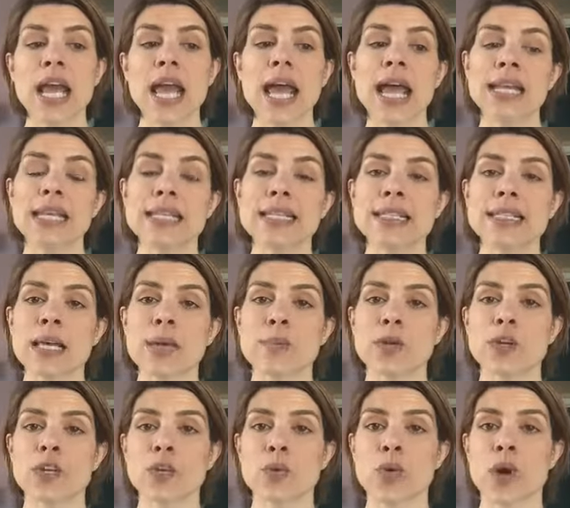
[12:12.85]
and in summer
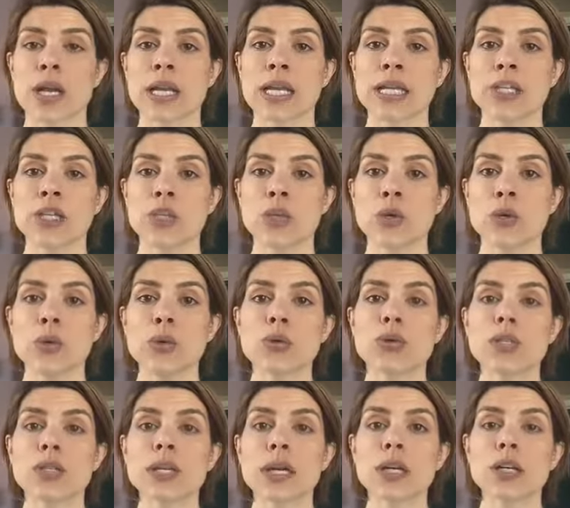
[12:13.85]
you want to
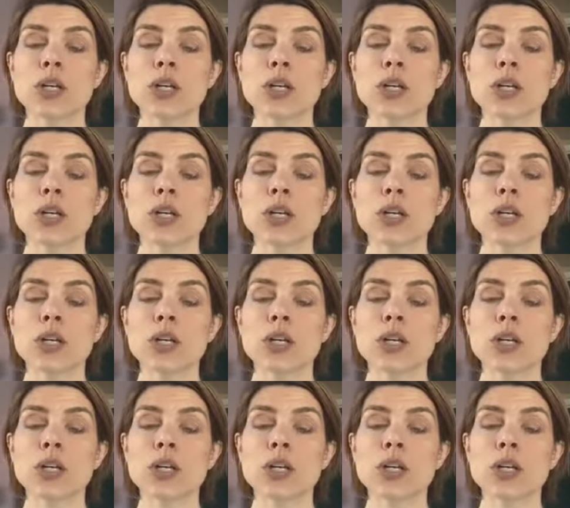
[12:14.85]
use